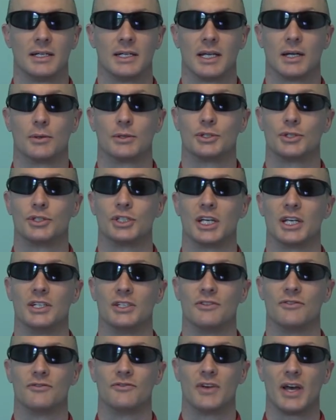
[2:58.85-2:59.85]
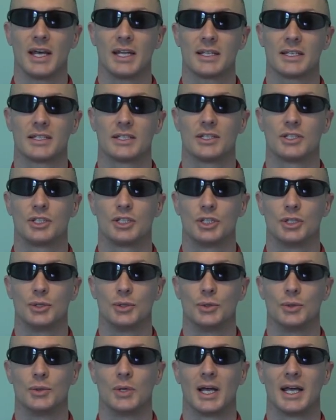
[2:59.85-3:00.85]
Now I want you to change vet
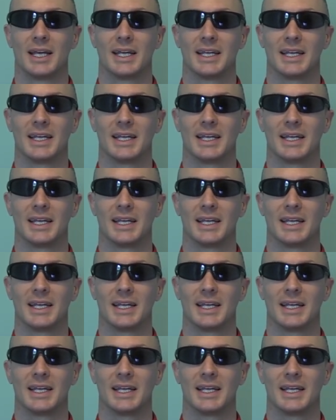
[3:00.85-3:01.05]
to